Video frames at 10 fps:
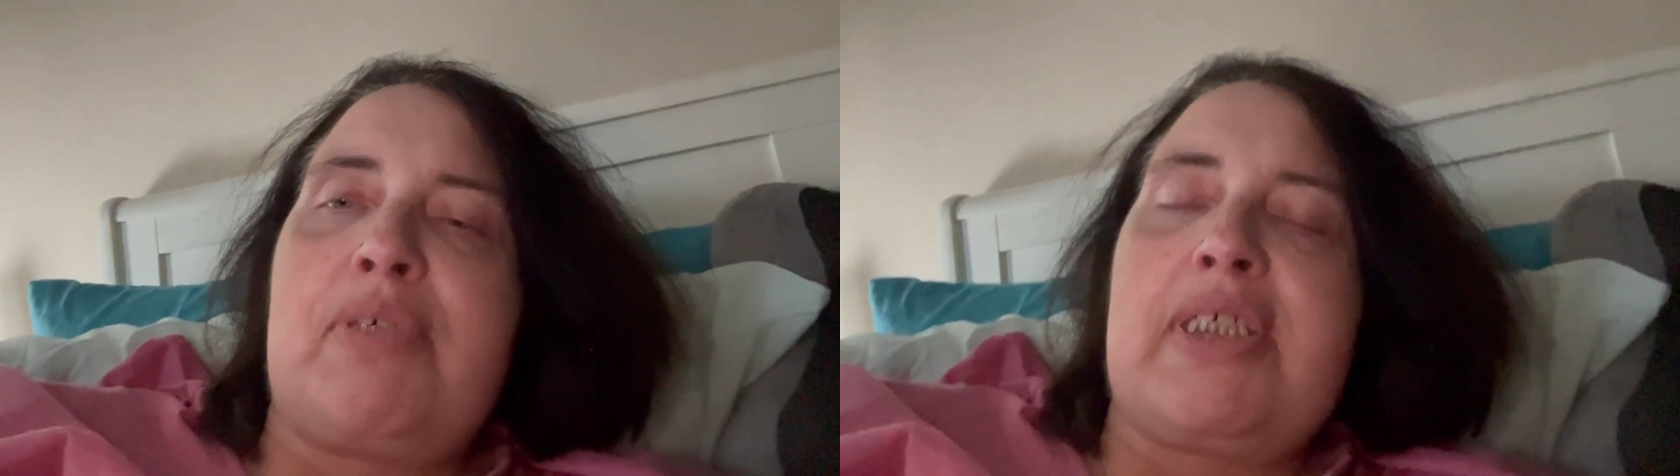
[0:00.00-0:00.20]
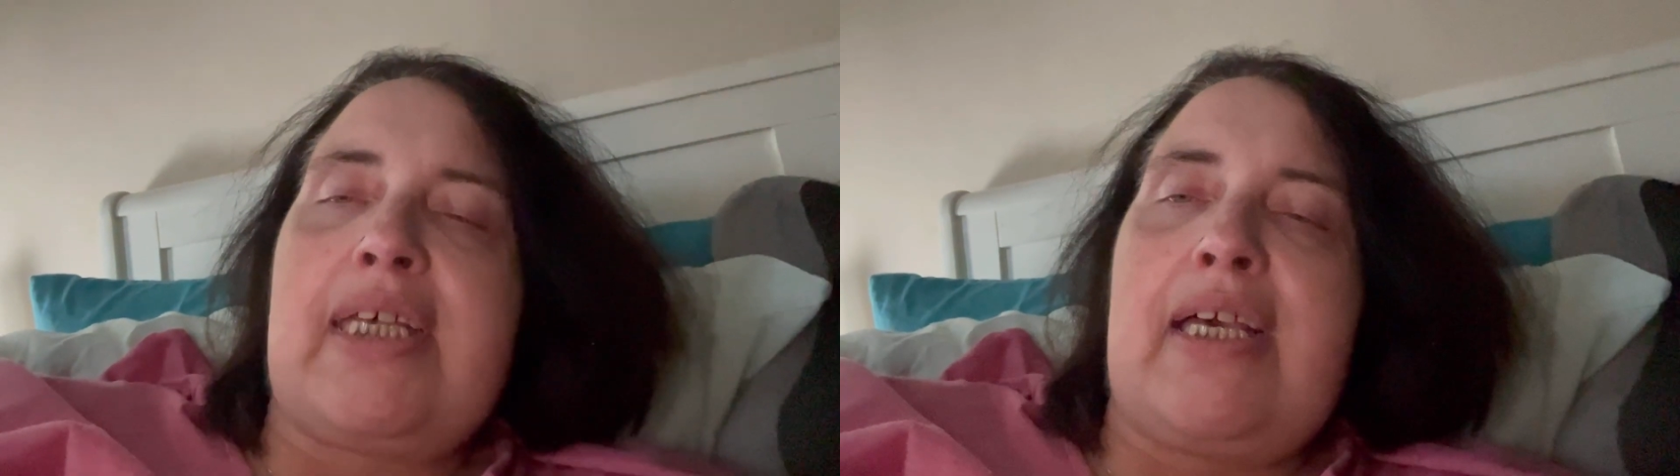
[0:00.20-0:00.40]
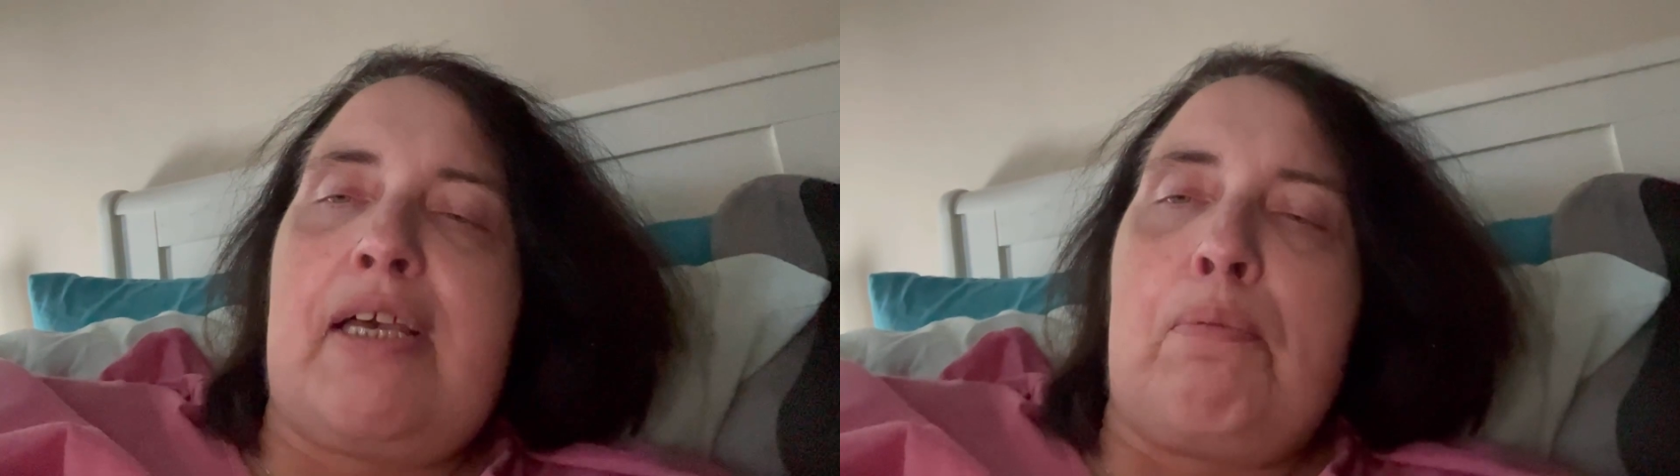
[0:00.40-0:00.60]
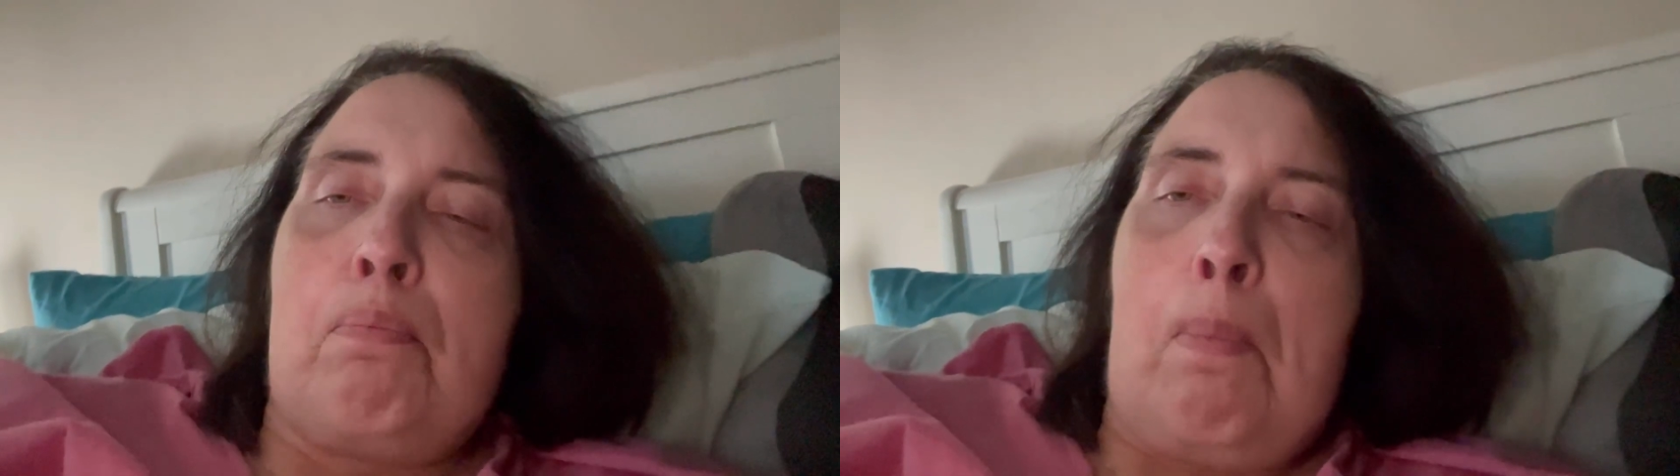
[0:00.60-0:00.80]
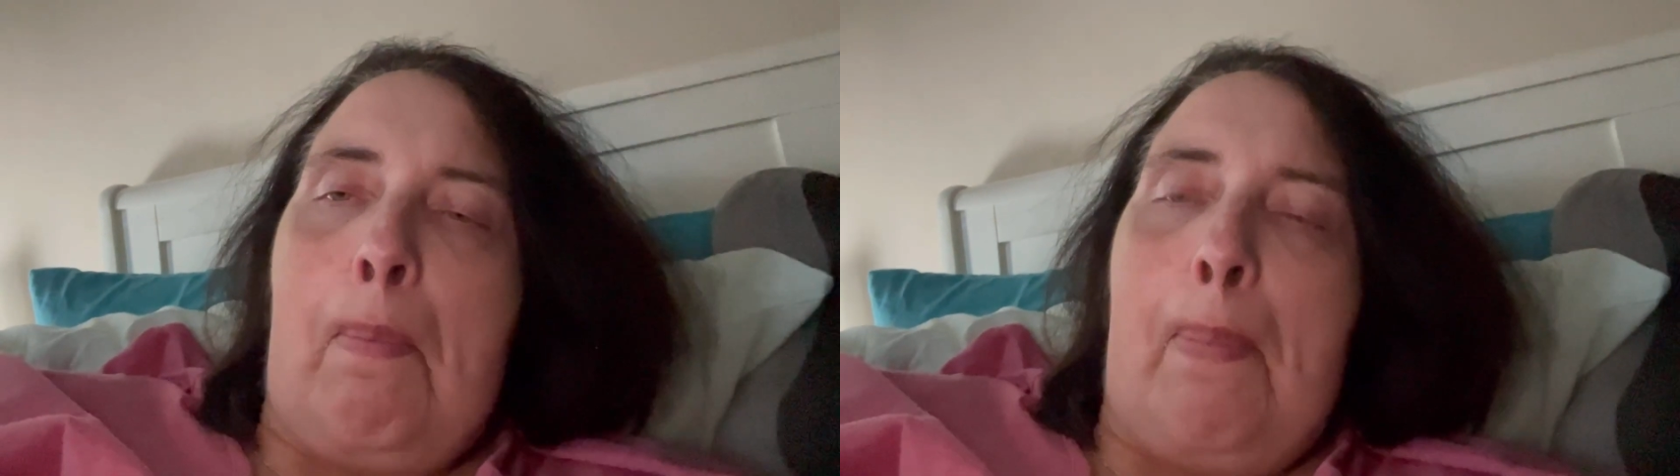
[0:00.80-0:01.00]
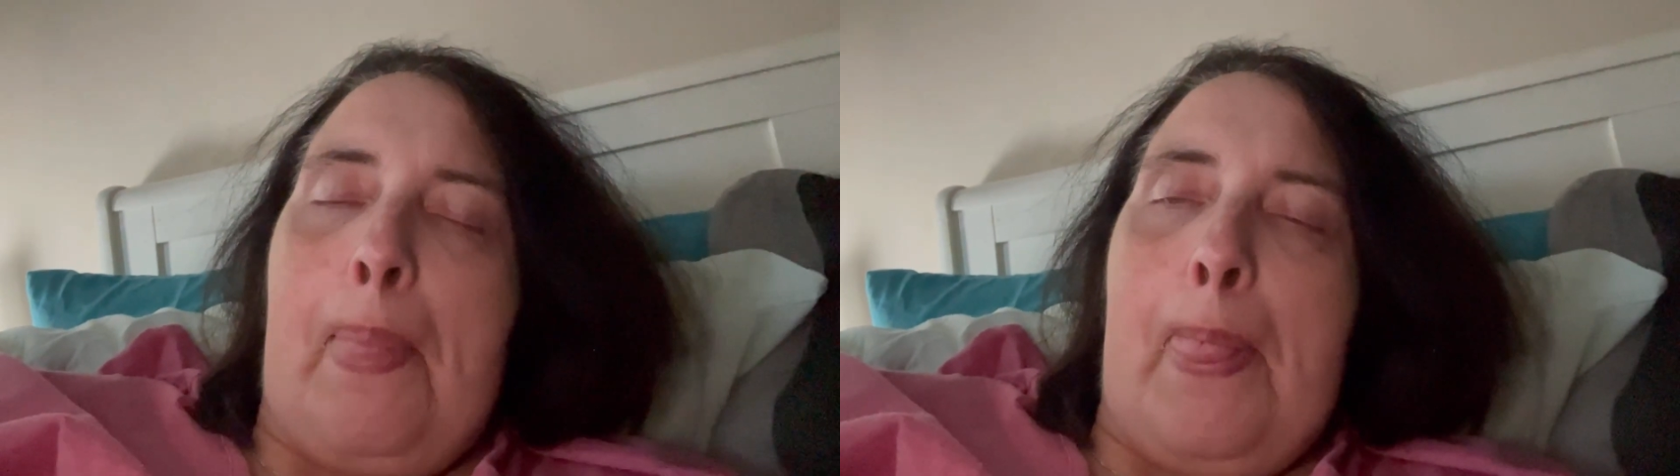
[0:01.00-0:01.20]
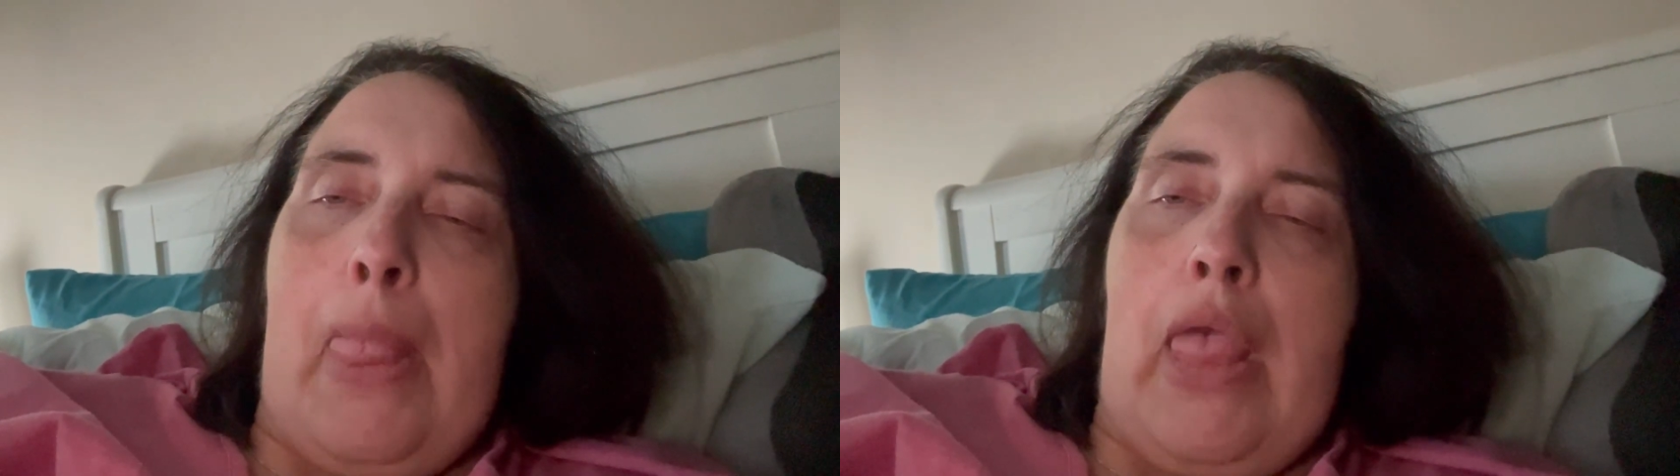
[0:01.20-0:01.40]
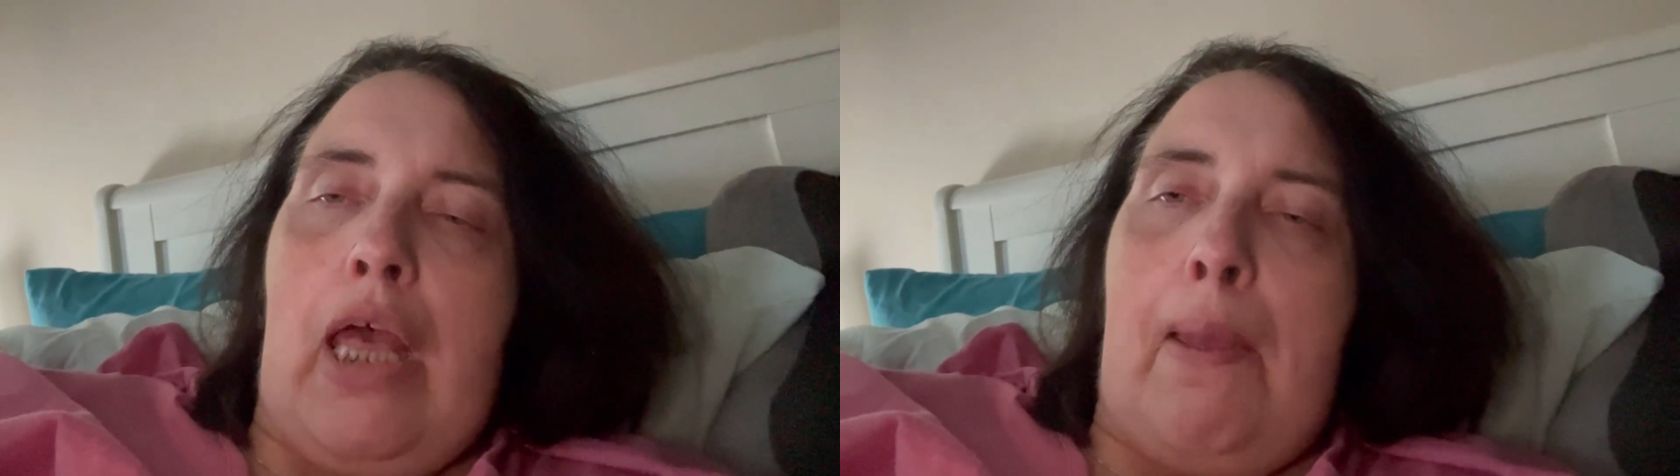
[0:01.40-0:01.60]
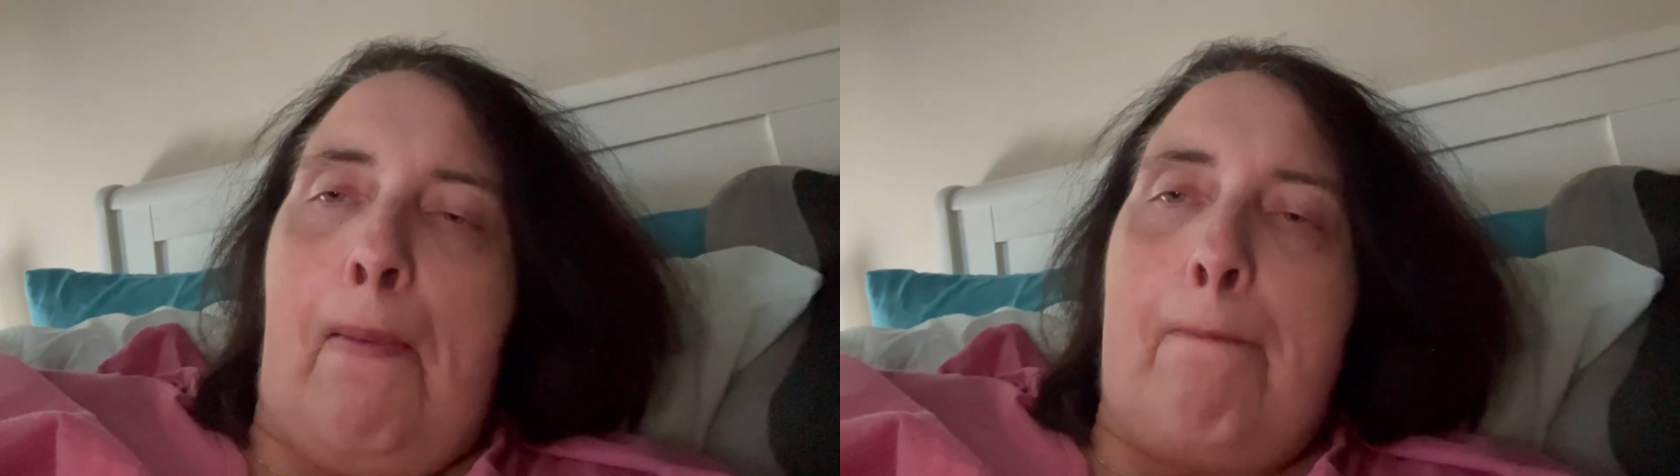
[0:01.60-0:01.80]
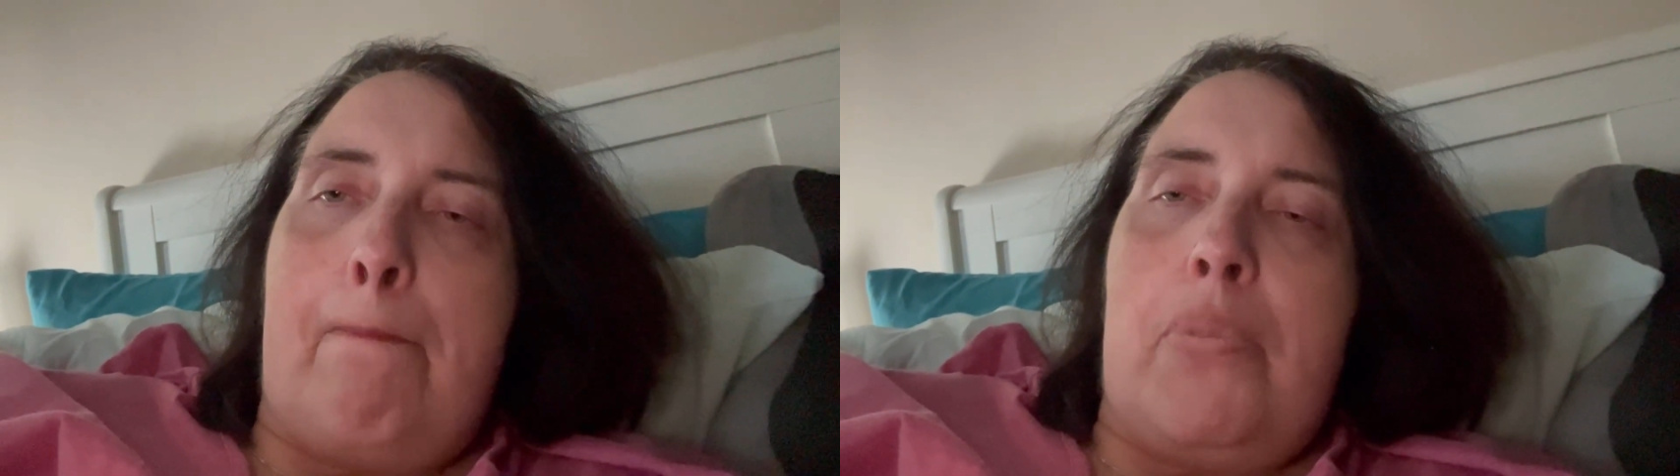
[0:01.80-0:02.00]
say.
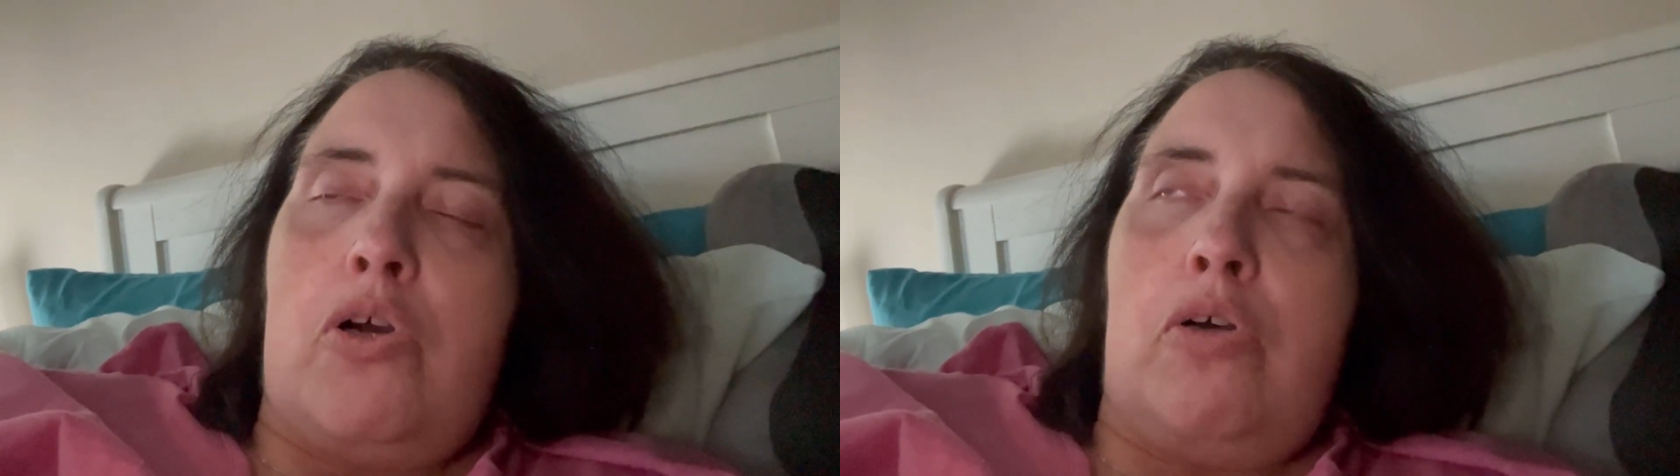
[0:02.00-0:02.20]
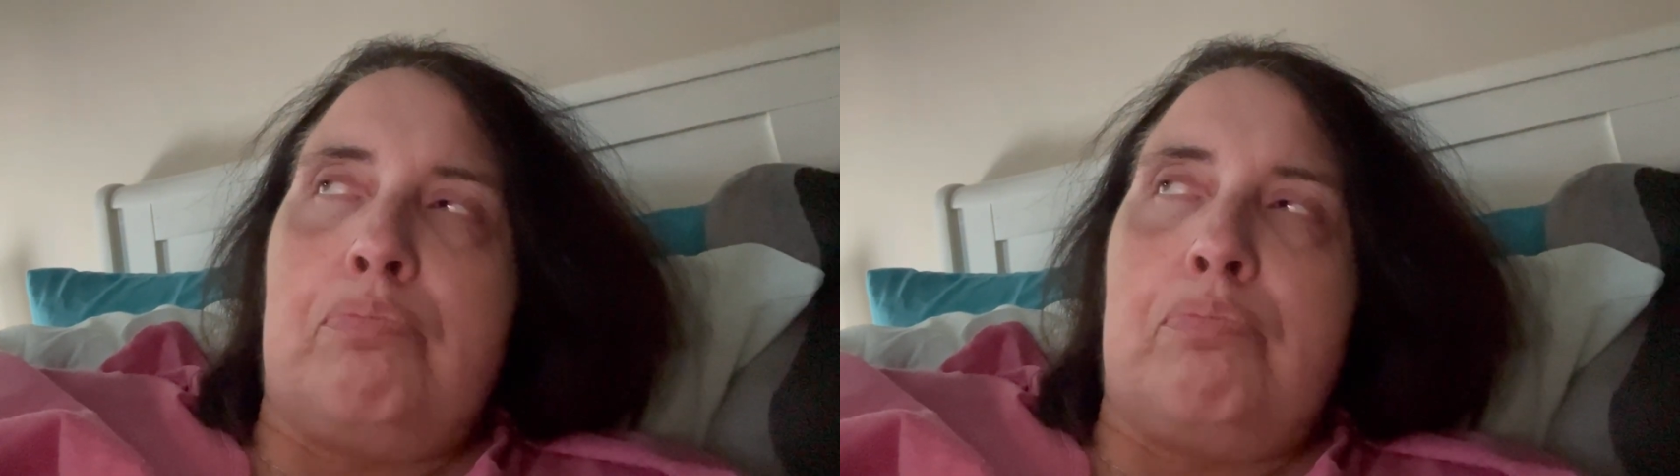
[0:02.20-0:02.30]
But